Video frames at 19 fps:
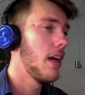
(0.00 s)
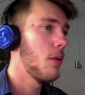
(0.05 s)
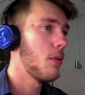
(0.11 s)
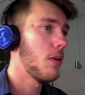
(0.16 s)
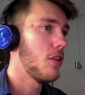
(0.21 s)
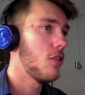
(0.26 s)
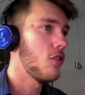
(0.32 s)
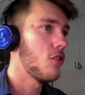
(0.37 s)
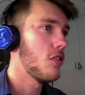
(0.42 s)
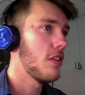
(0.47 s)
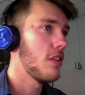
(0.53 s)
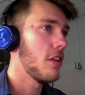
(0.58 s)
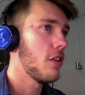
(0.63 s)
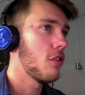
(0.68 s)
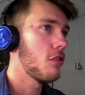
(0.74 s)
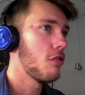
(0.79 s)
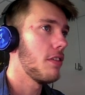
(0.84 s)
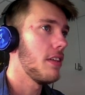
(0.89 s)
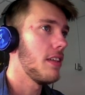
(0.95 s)
where it's just
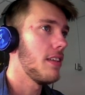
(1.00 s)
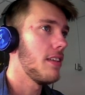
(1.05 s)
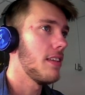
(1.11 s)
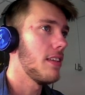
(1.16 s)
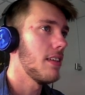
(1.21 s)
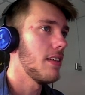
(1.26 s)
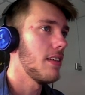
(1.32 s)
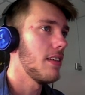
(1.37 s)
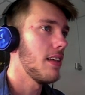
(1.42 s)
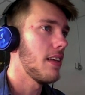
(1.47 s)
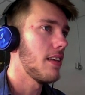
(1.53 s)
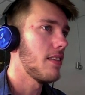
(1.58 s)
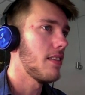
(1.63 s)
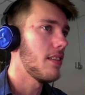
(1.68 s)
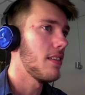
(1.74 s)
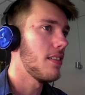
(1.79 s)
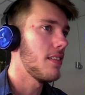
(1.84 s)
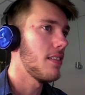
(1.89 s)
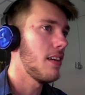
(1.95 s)
increasing the
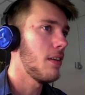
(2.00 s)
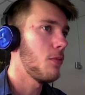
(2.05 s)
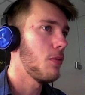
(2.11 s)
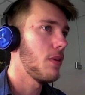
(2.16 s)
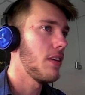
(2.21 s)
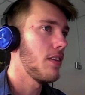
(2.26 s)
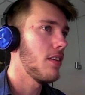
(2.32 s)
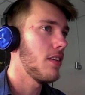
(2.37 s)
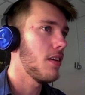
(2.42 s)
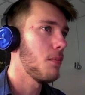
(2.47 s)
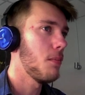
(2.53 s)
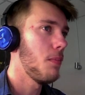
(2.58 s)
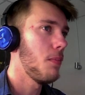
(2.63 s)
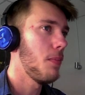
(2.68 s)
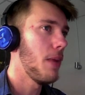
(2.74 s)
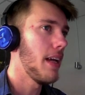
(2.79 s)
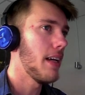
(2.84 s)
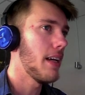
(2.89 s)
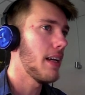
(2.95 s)
distance at which you can
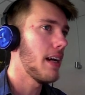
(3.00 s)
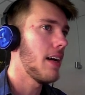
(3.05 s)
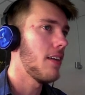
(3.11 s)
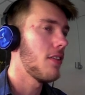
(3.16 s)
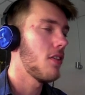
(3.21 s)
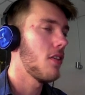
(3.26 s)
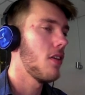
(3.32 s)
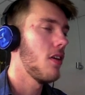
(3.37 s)
bake at,